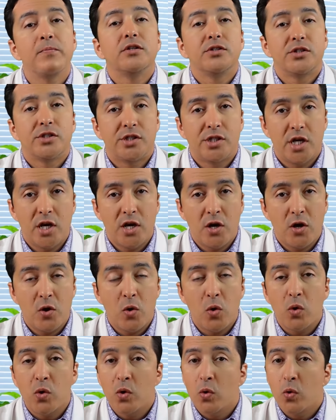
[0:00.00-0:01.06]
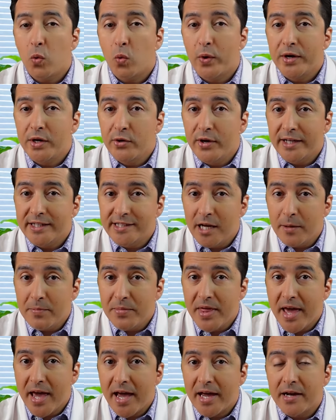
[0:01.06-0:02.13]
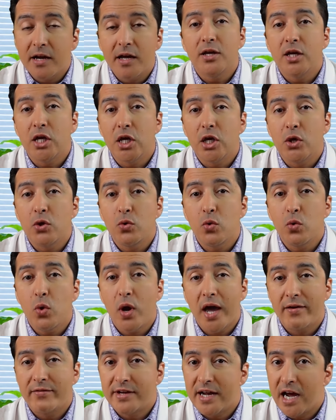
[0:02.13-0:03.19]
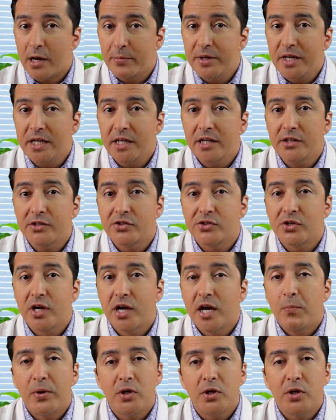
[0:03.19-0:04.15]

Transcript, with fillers: So when you accept that you have diabetes,